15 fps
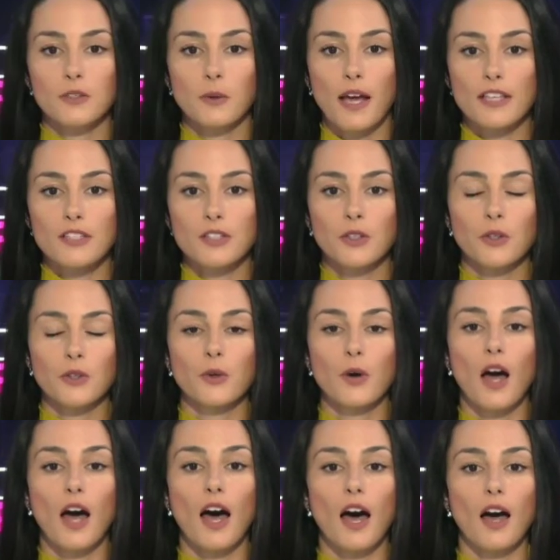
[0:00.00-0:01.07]
wanted to ask
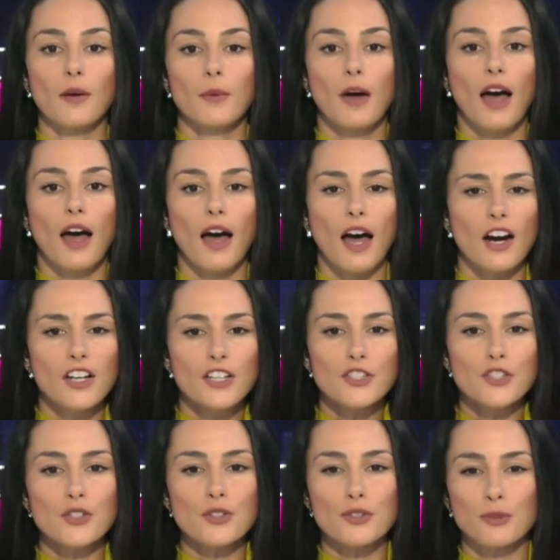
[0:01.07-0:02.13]
you,
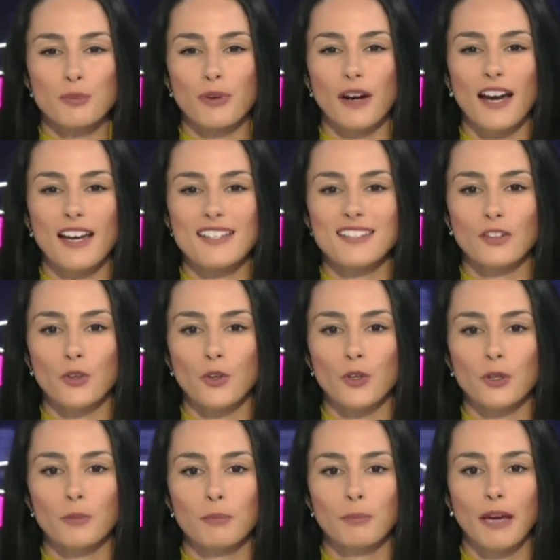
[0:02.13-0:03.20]
aren't you surprised,
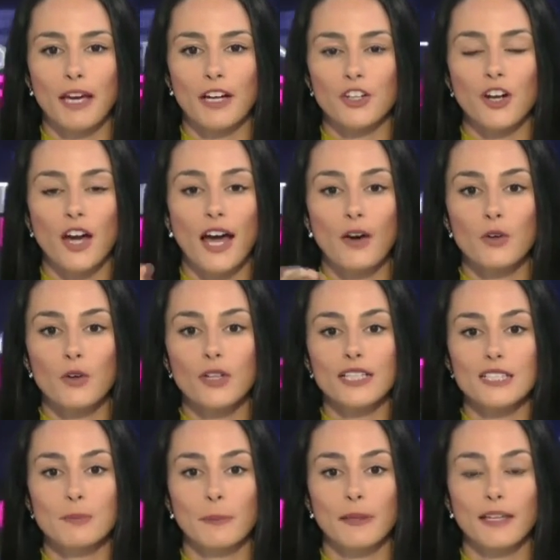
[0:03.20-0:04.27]
or better, how do
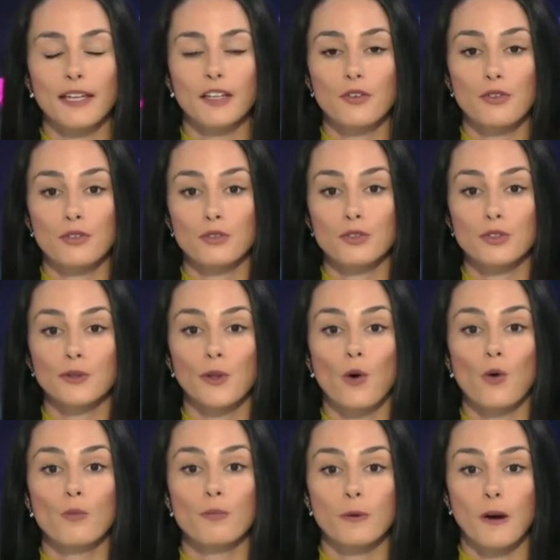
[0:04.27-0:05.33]
you explain those
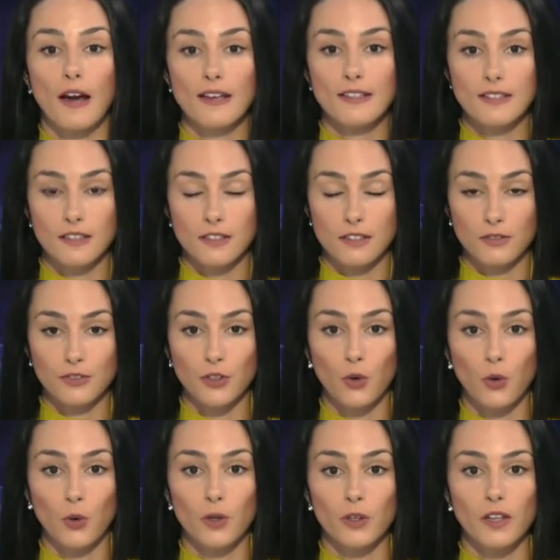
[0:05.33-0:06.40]
low prices of
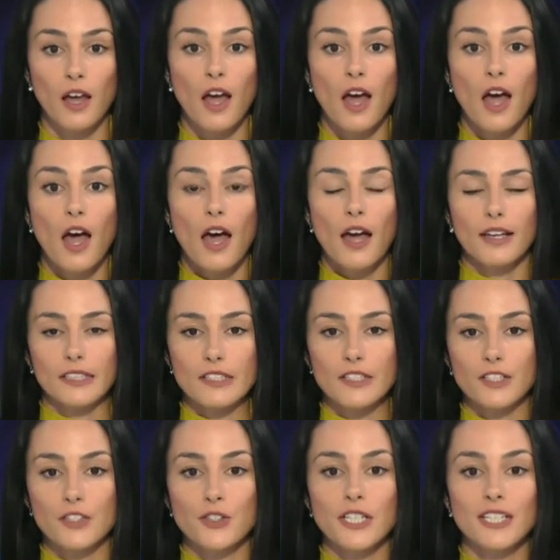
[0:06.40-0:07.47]
the oil,
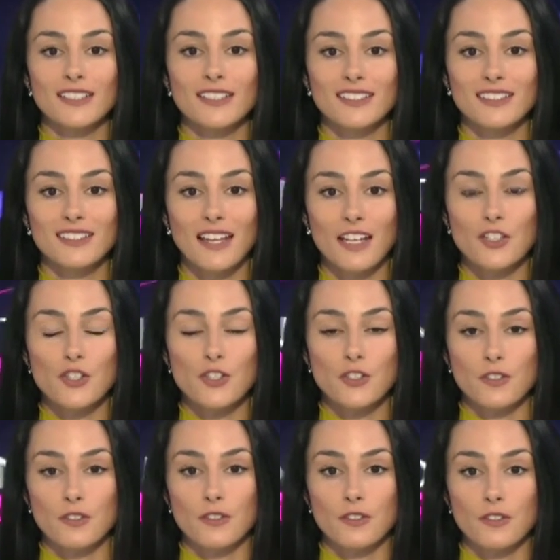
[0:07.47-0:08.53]
considering the
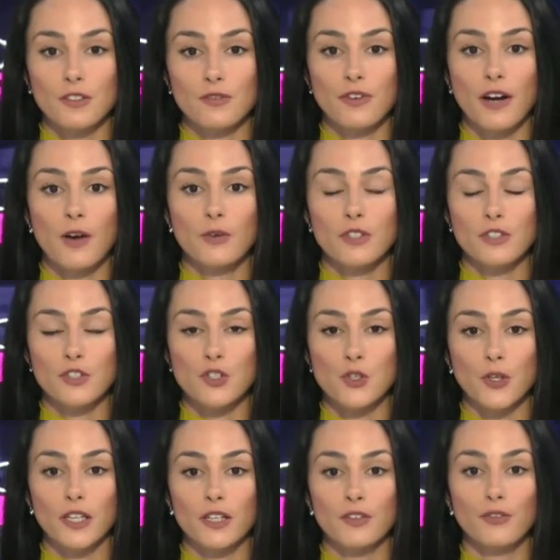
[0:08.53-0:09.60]
tensions around the
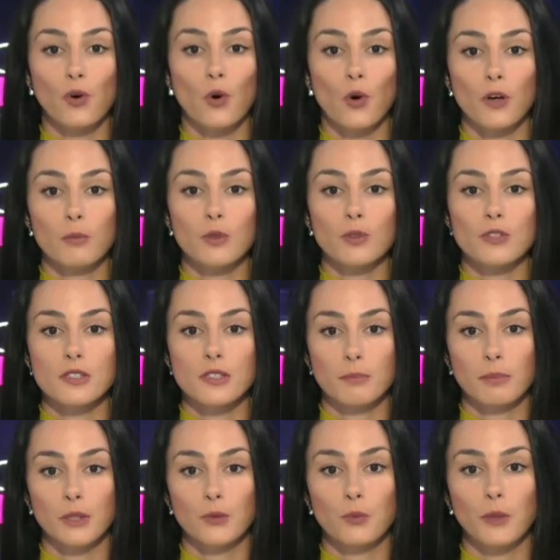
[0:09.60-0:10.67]
Strait of Hormuz
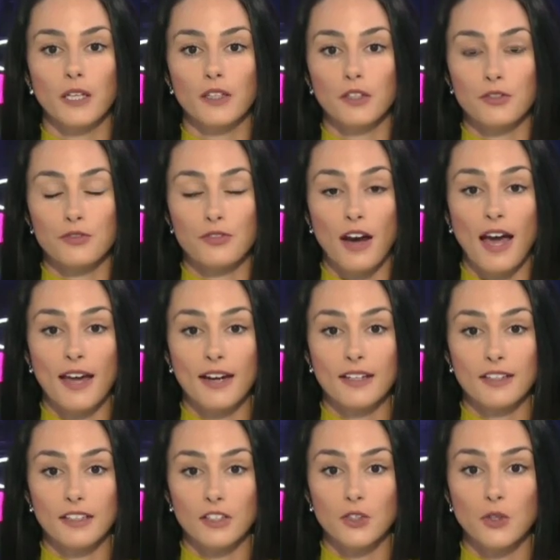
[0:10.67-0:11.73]
between Iran
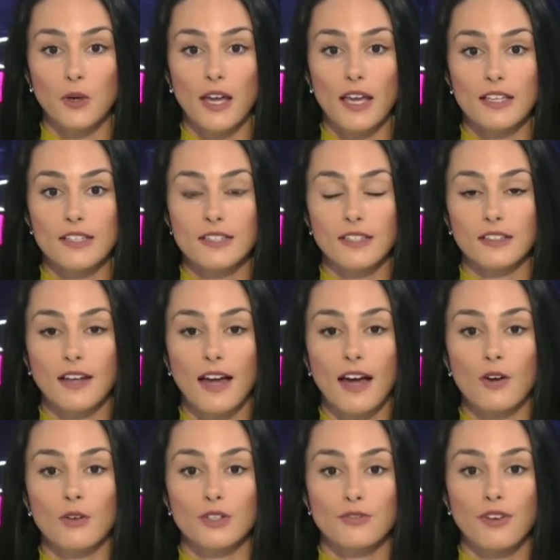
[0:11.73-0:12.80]
and the US and
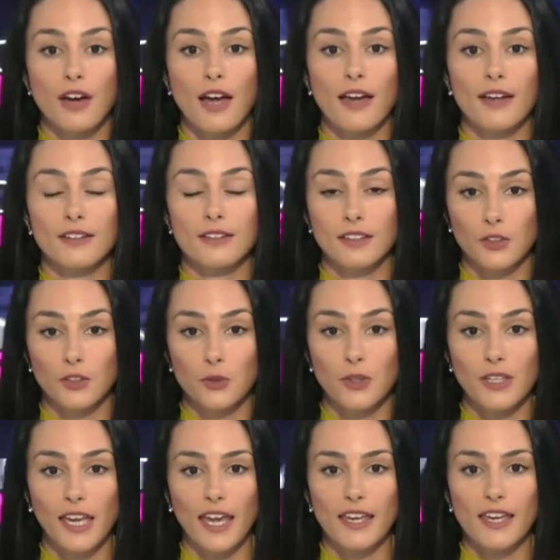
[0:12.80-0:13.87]
now Iran and the
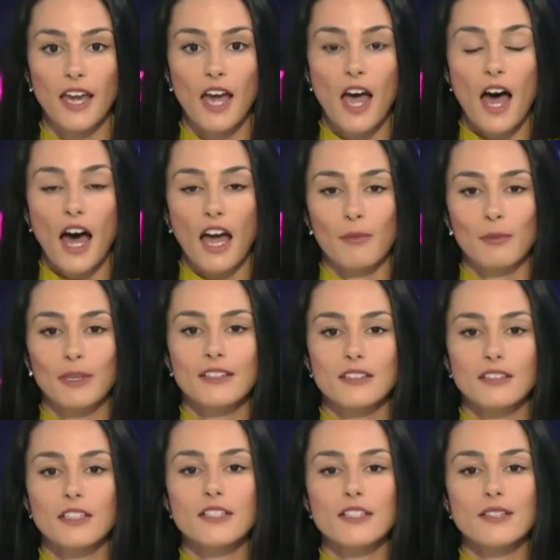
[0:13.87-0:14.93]
UK? I mean,
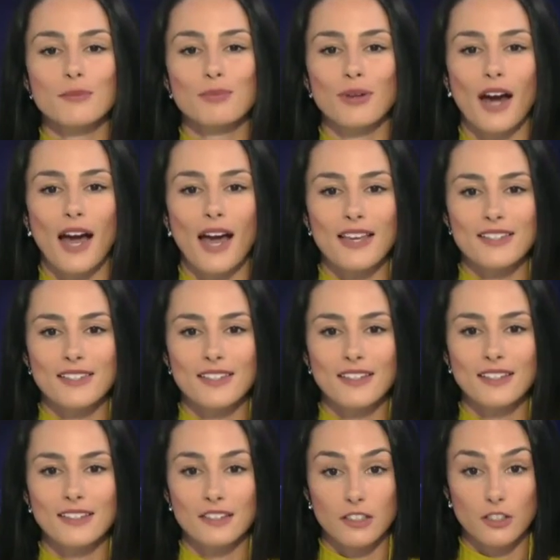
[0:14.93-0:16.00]
isn't it
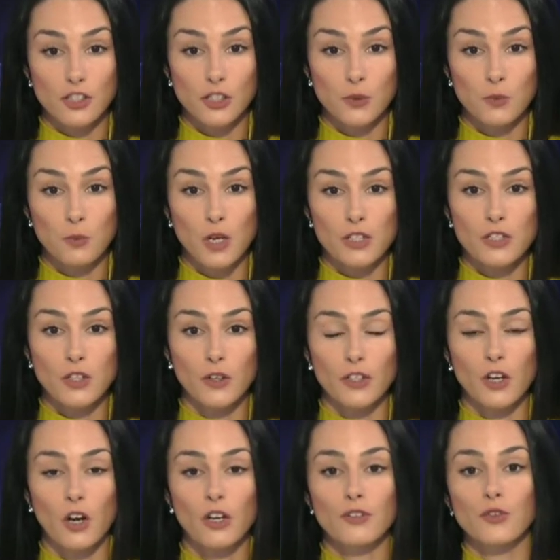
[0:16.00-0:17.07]
surprising considering what's
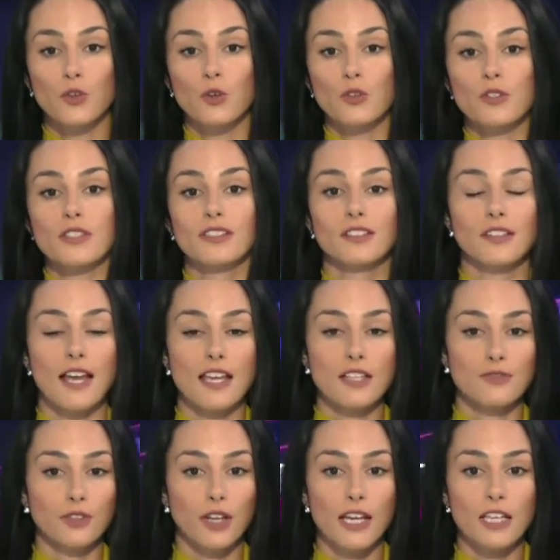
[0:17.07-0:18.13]
going on? Of course, in the
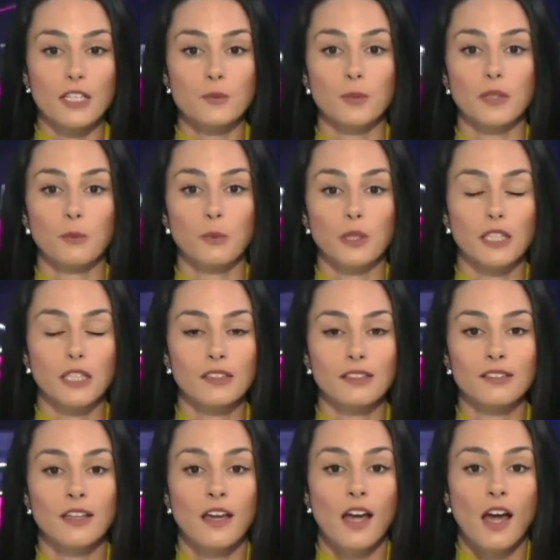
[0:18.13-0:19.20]
last few days, we
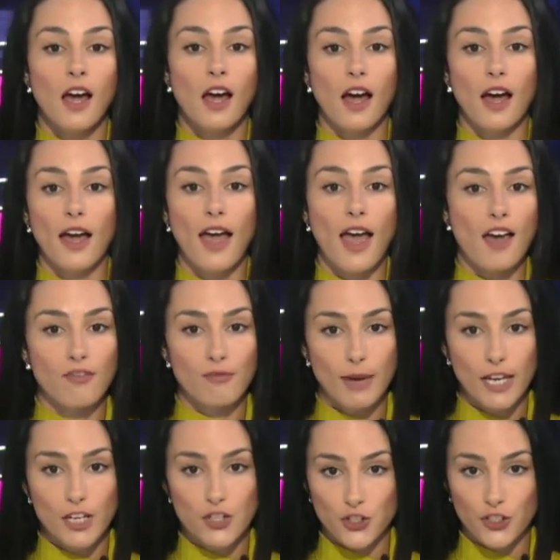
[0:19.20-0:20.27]
didn't have
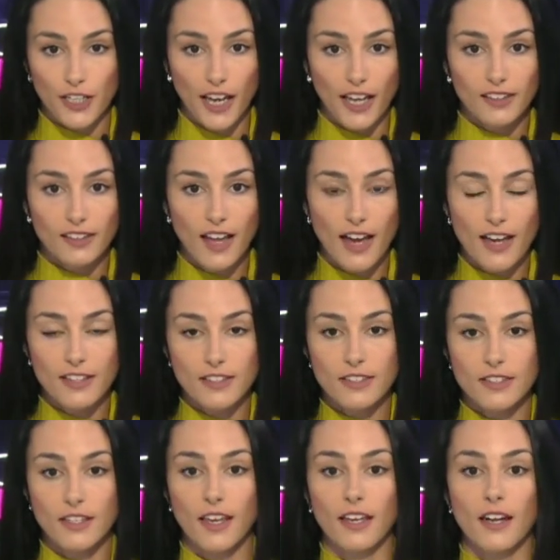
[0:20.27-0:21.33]
major
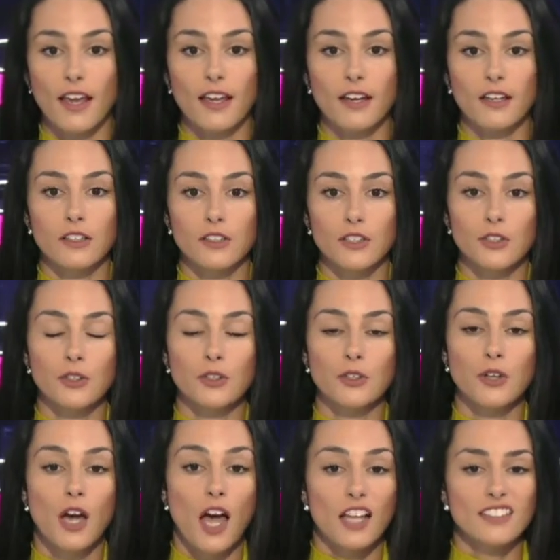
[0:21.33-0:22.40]
headlines and
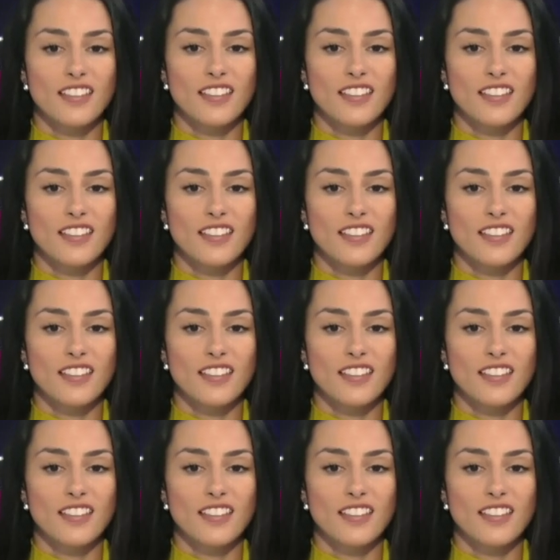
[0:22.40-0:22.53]
new